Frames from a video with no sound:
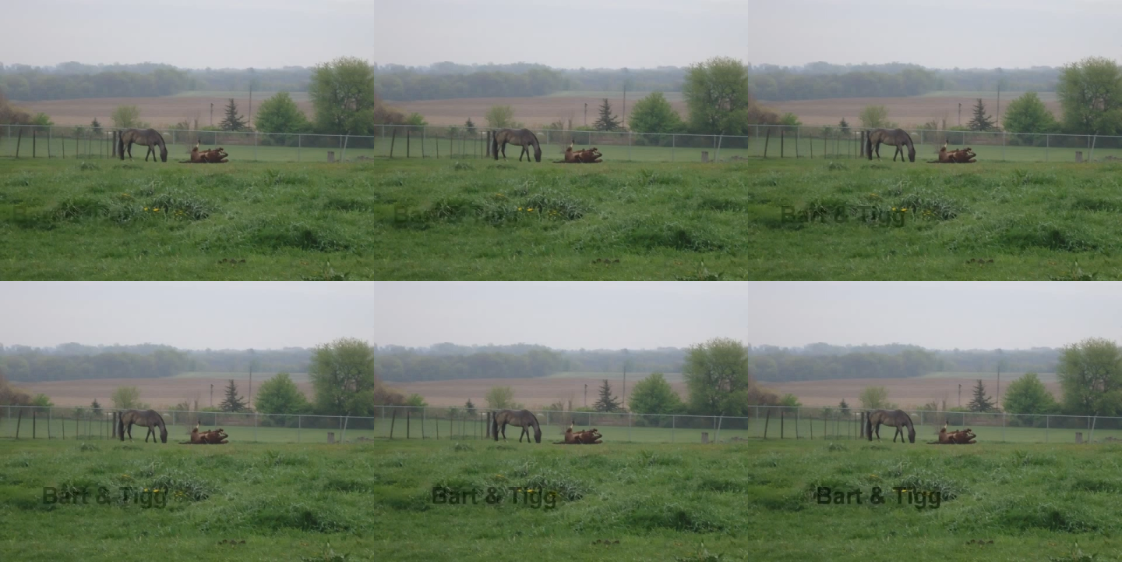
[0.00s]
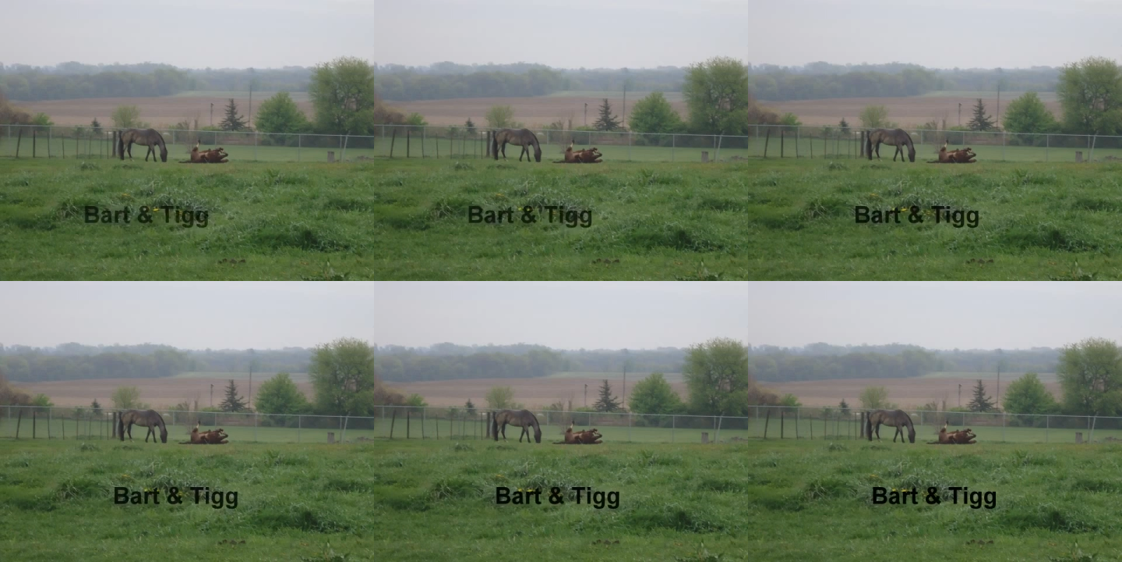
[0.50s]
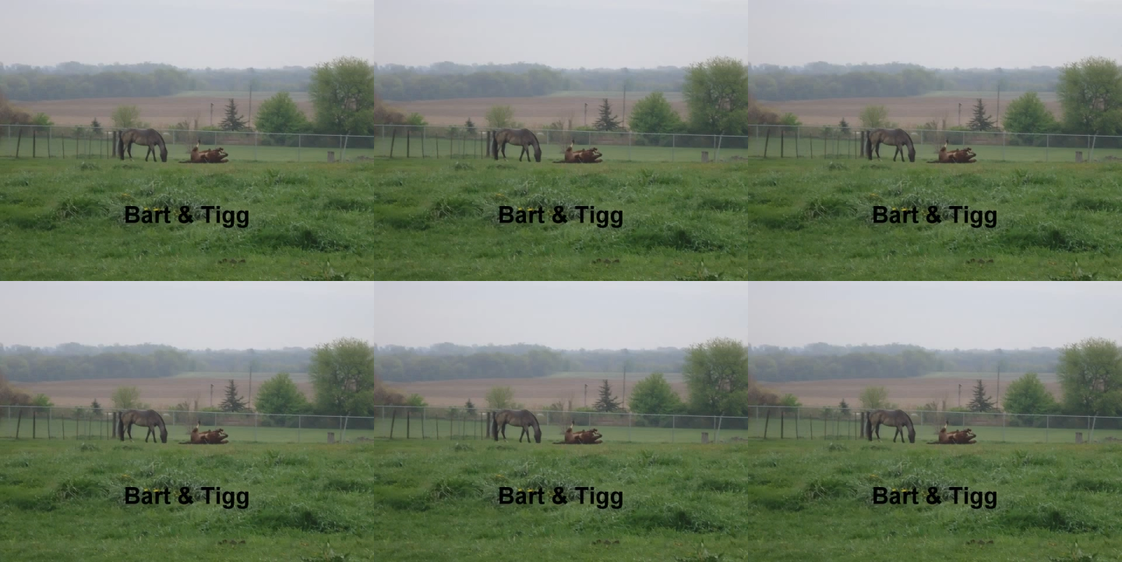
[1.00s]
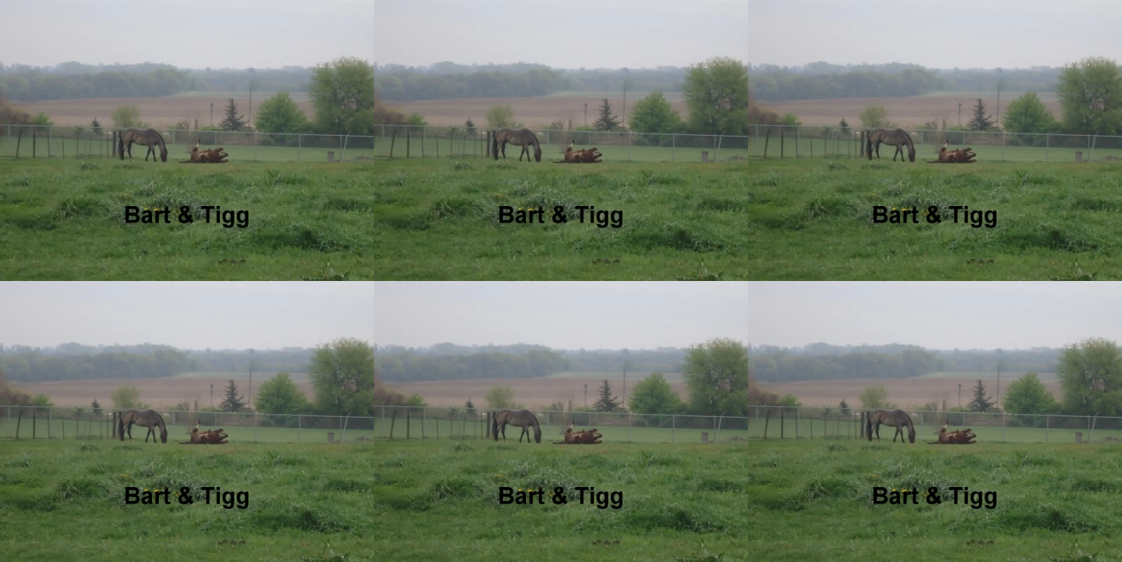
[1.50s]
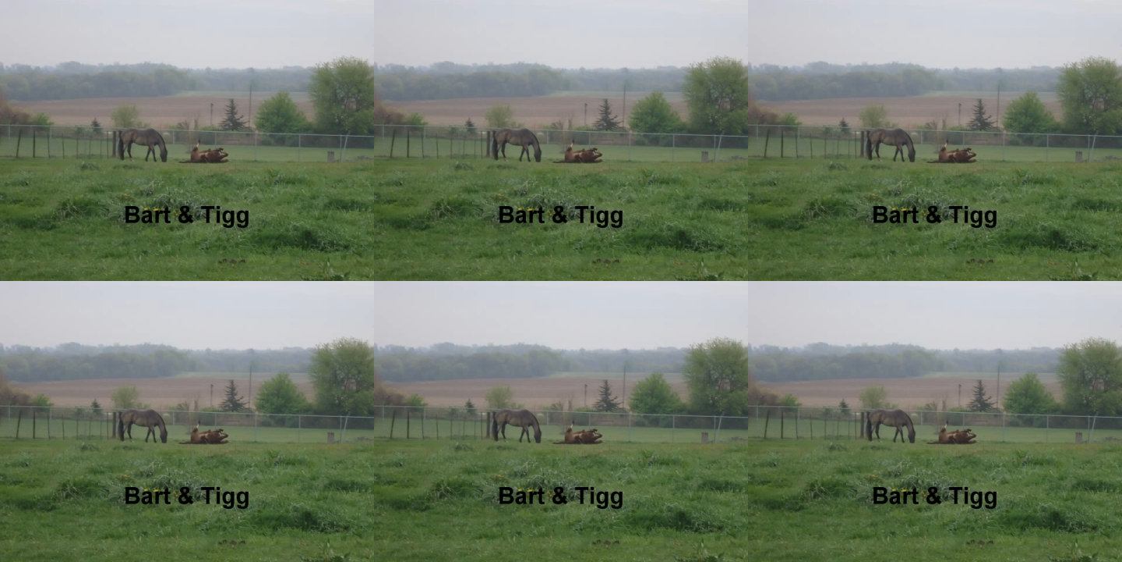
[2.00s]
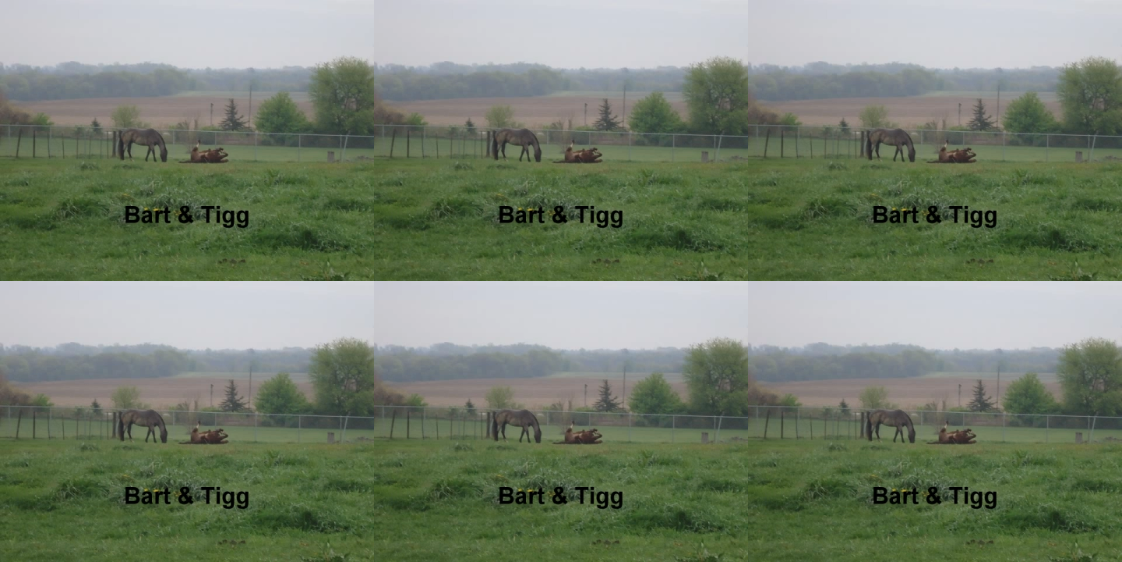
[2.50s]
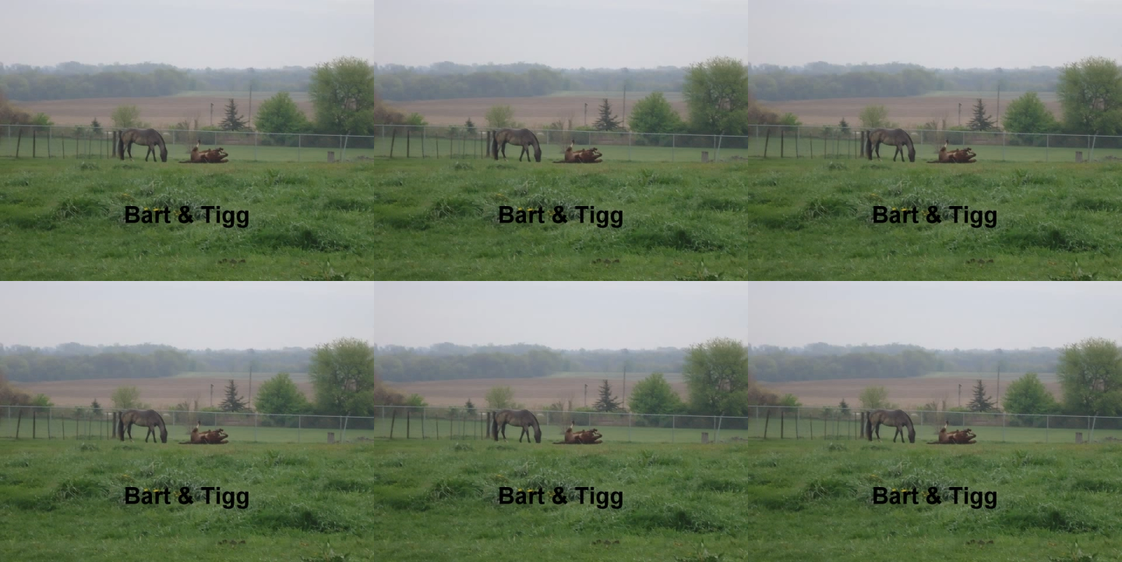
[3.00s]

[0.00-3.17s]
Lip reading: Nobody's mouth can be seen.